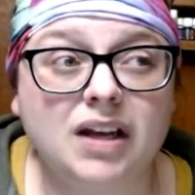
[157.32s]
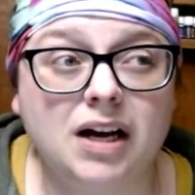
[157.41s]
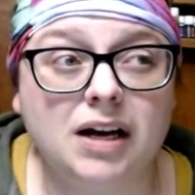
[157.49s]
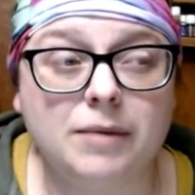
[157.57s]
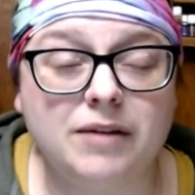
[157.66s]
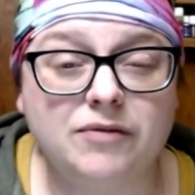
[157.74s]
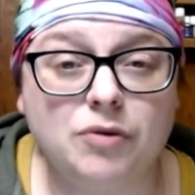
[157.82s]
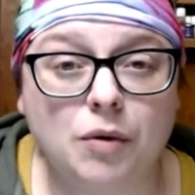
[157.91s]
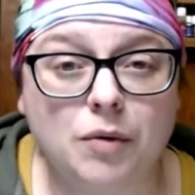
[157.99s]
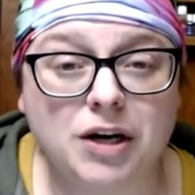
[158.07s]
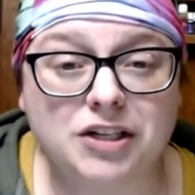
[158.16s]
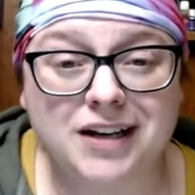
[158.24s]
Um, if you
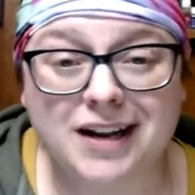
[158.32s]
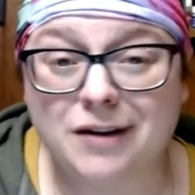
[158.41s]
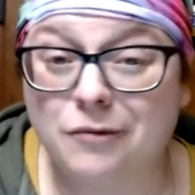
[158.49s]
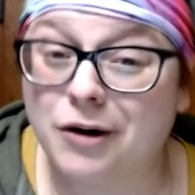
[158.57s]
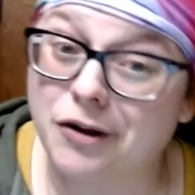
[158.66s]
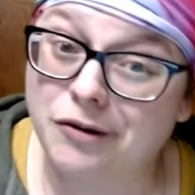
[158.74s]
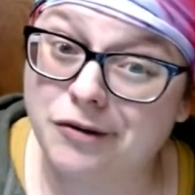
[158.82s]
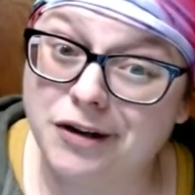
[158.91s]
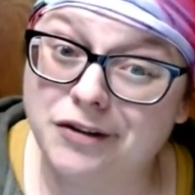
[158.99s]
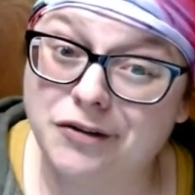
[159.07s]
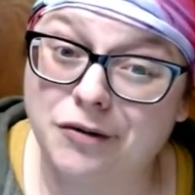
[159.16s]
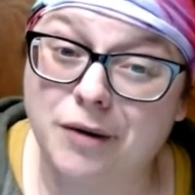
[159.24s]
are watching anywhere other
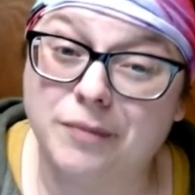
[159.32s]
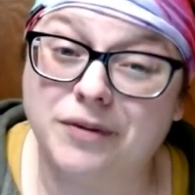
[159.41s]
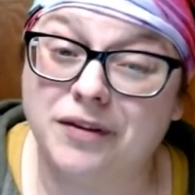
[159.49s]
than Instagram,